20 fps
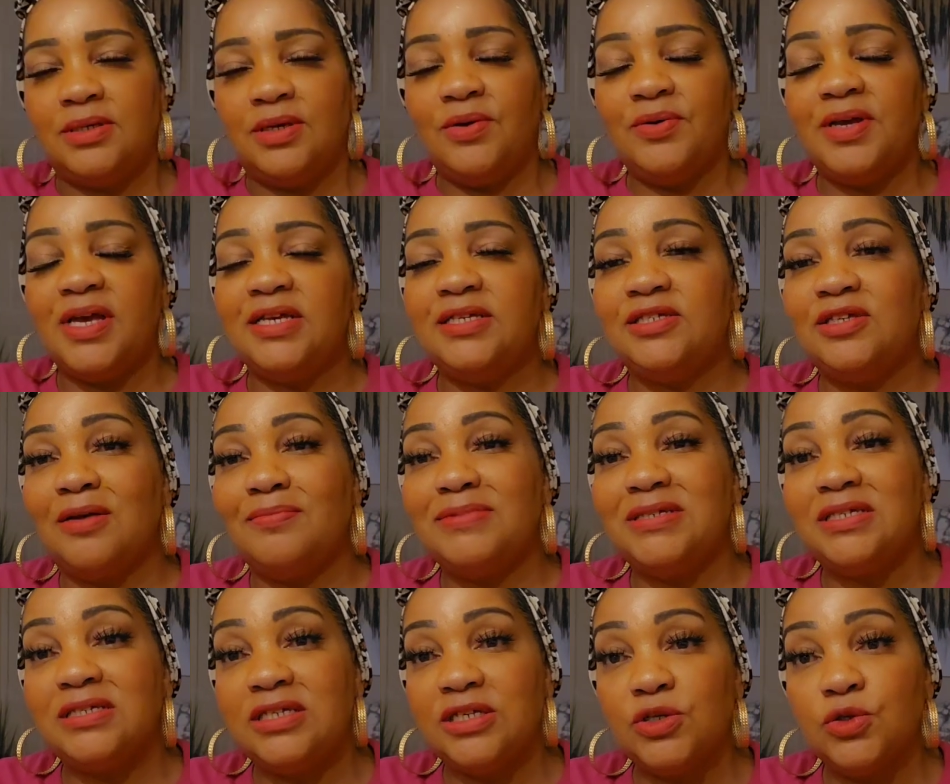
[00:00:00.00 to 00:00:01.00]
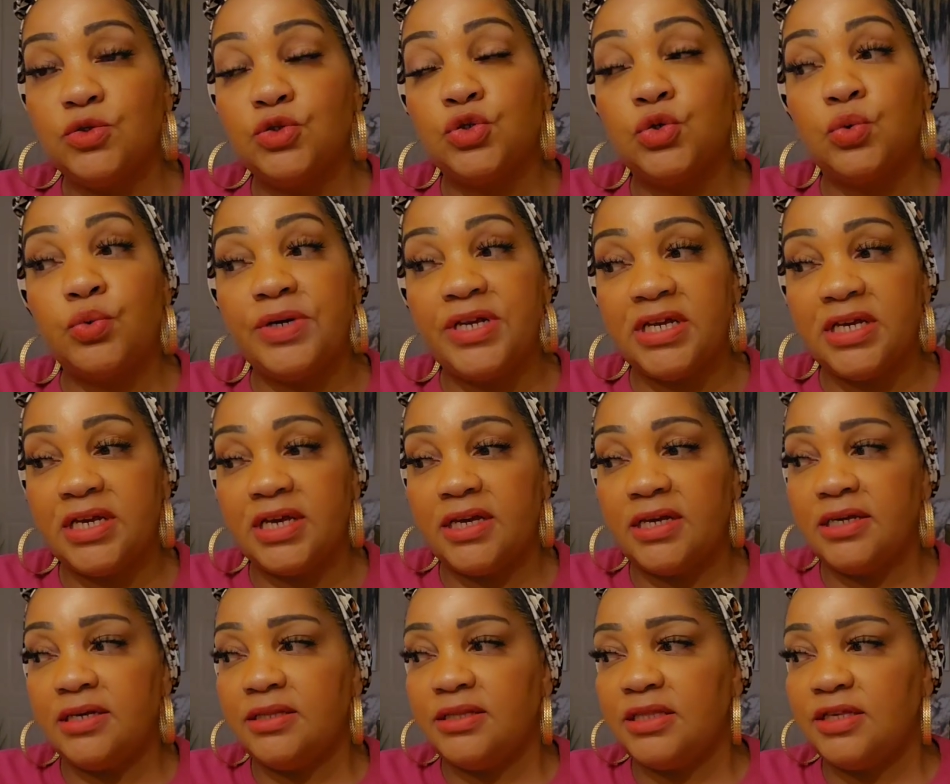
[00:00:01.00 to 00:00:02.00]
Okay, so I'm still
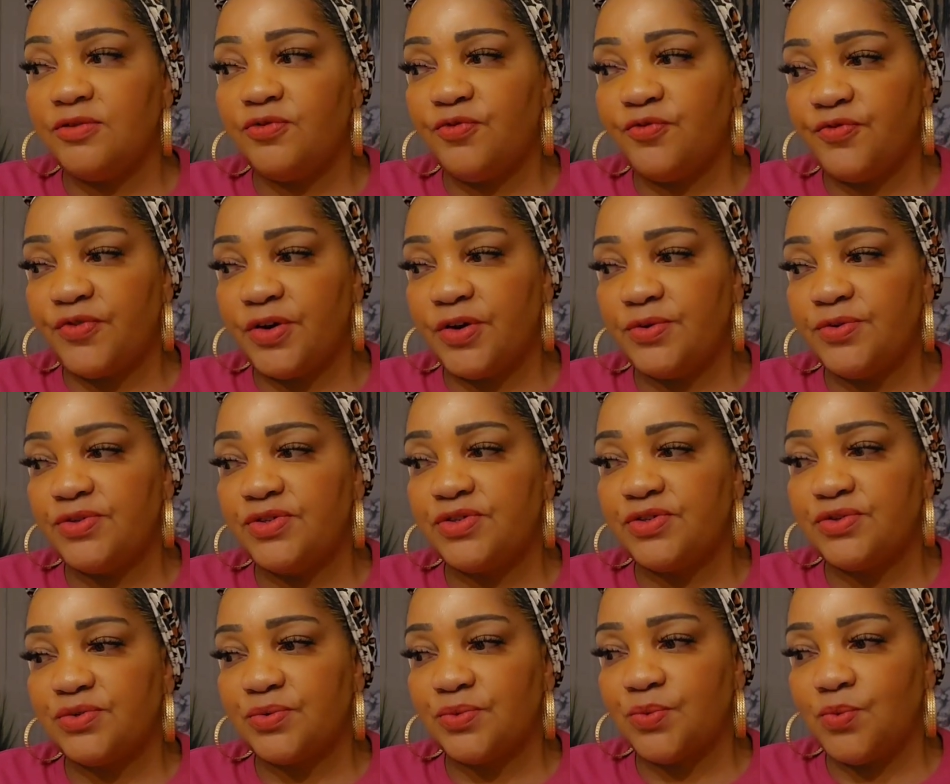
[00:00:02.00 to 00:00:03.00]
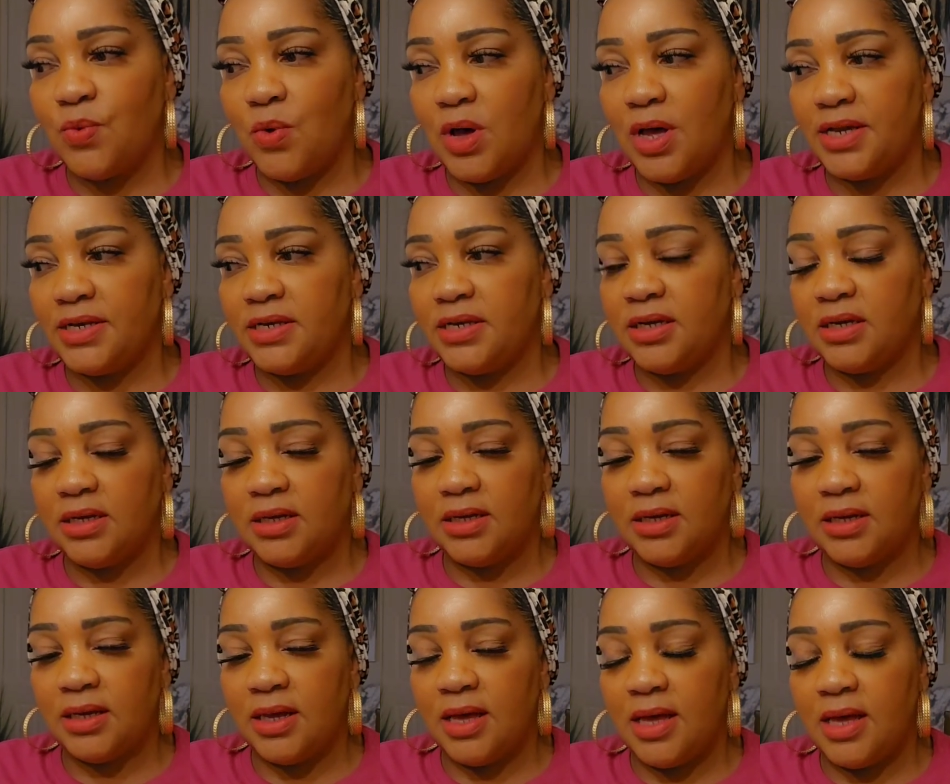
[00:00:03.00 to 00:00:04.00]
tweaking the first one.
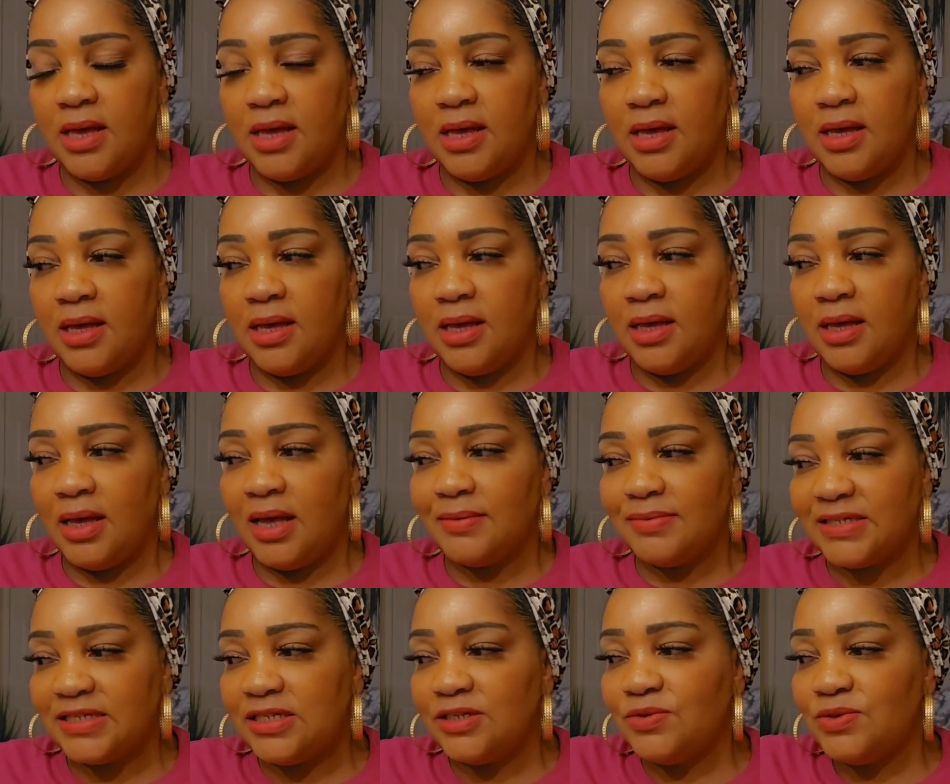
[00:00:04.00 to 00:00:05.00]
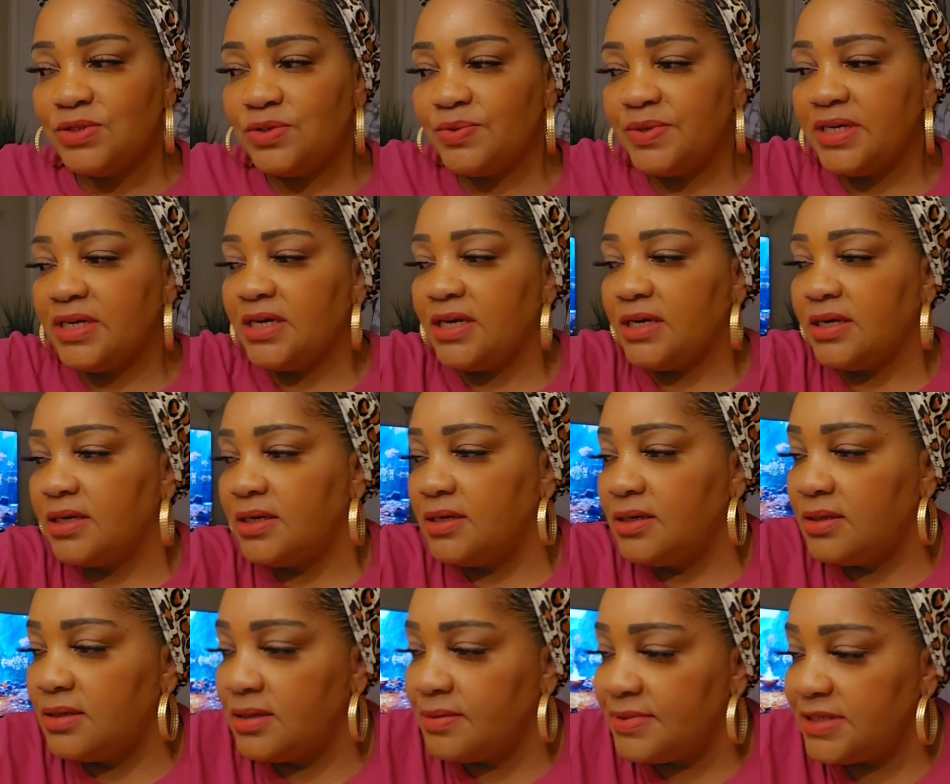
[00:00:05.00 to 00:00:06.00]
I'm still tweaking.
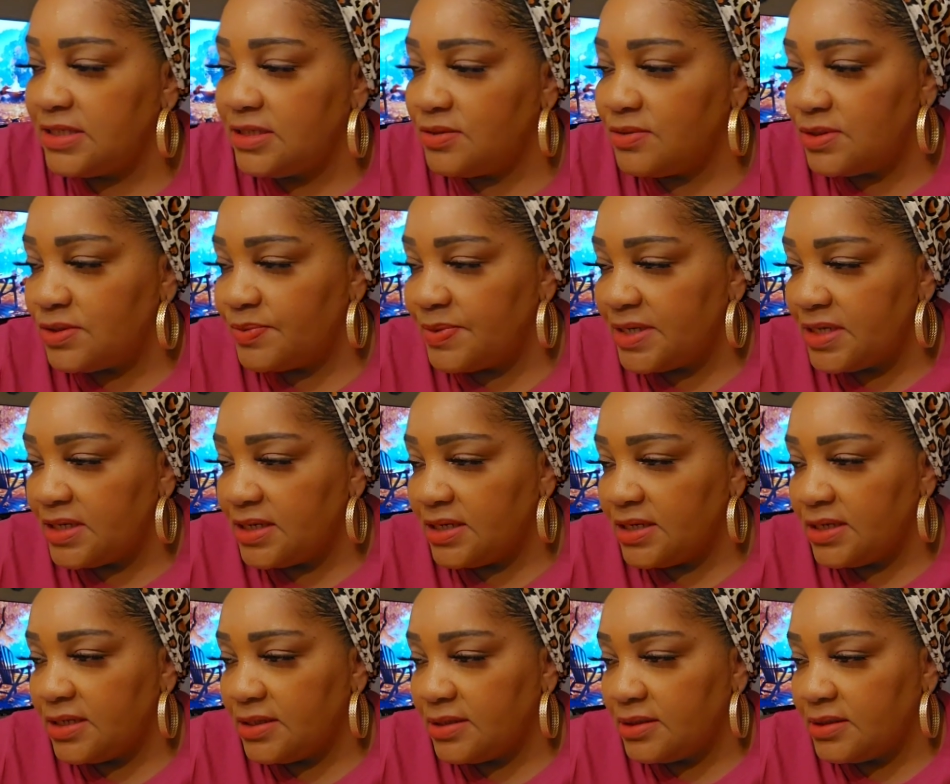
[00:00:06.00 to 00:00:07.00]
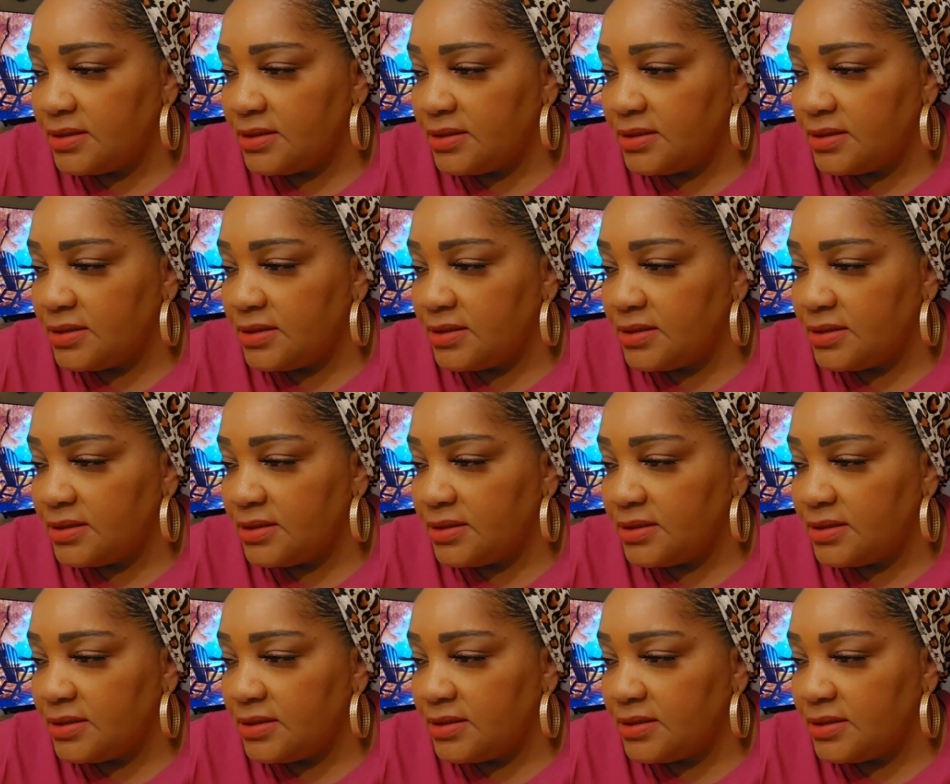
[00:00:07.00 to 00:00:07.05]
I'm still tweaking it.